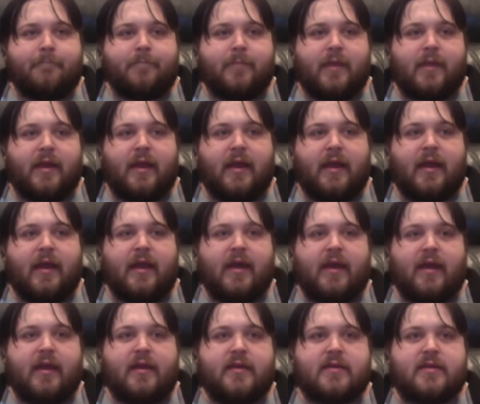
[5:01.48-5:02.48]

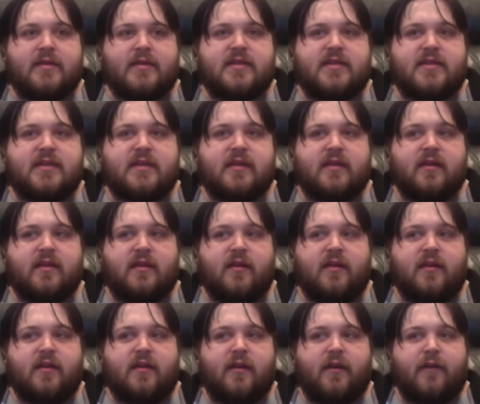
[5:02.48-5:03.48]
And
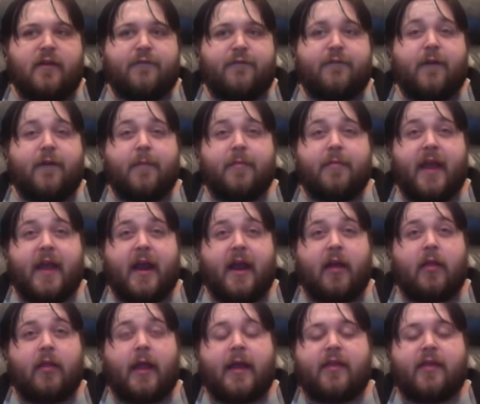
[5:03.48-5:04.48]
from
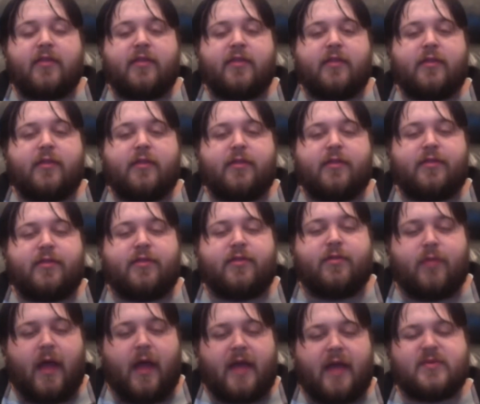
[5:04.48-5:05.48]
there, like
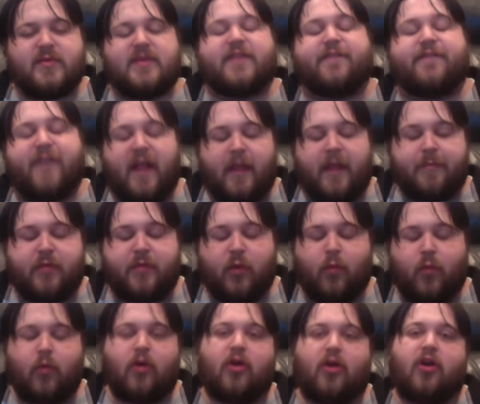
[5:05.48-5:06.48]
as we developed the
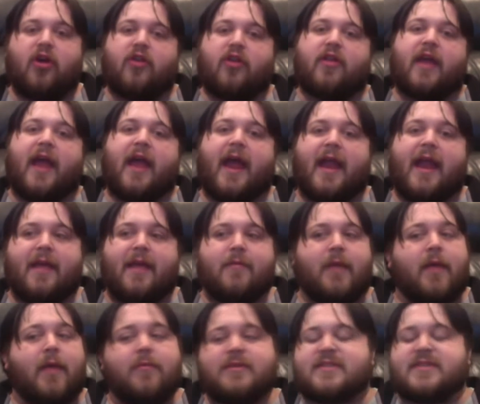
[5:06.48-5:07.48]
world, and
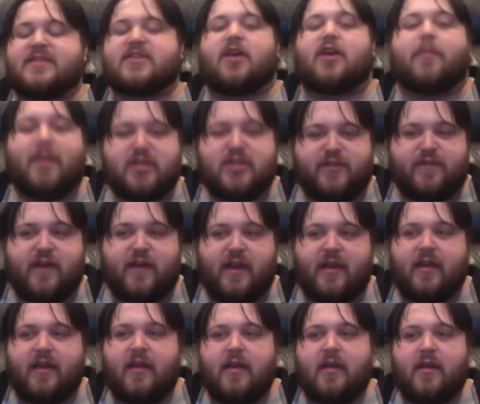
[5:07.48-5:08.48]
it was so much
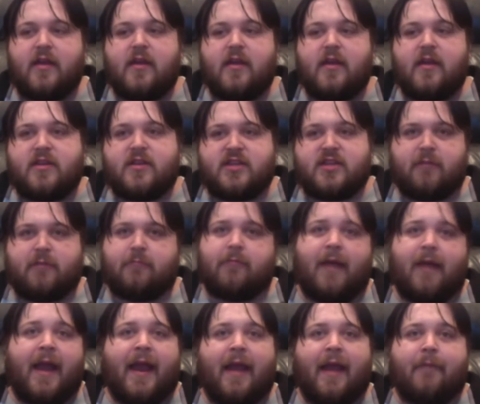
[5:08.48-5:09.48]
fun to
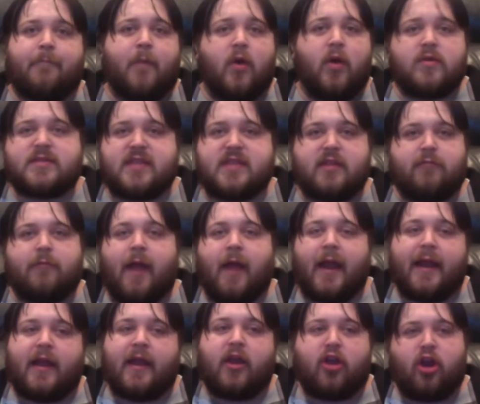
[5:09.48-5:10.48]
write. Most of the
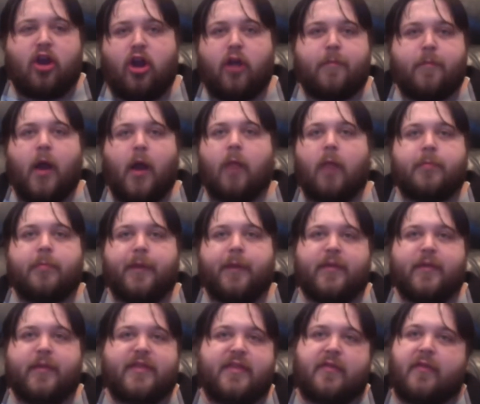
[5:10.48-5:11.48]
writing occurred probably
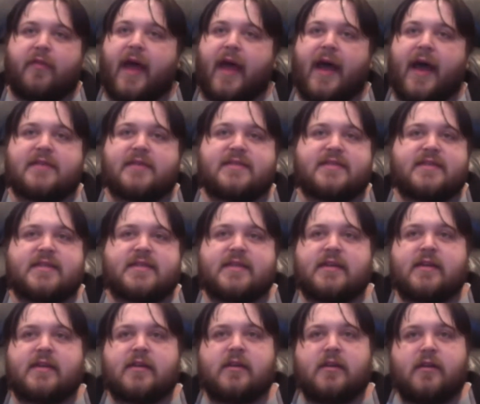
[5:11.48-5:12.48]
within the last,
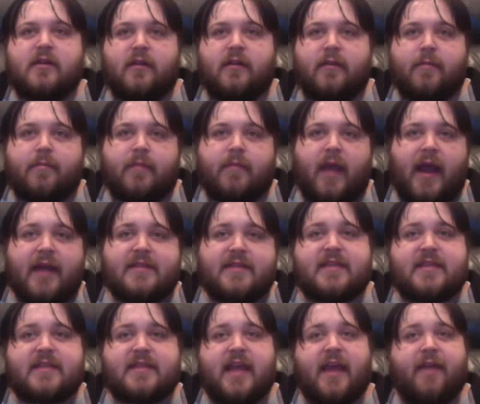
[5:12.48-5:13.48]
I'd
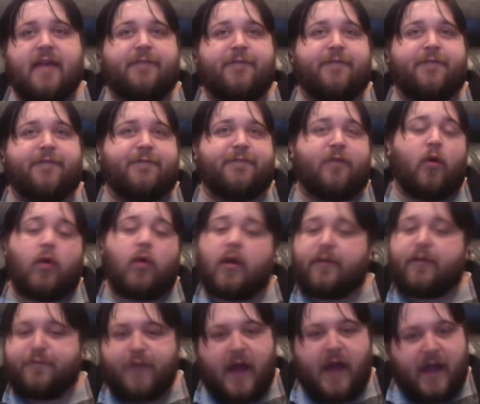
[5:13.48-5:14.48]
say,
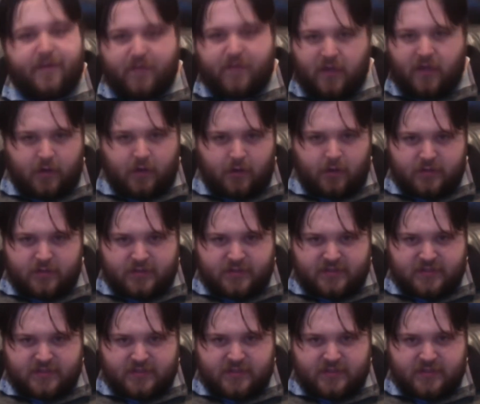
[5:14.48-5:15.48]
4 or 5
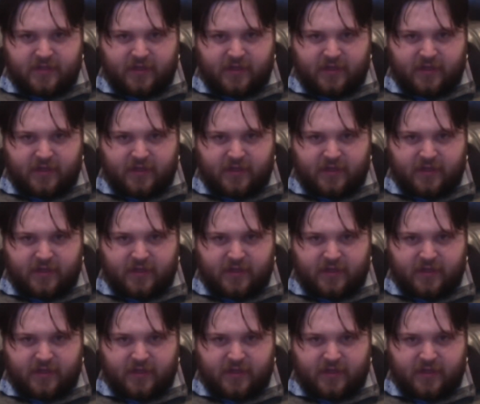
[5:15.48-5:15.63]
years,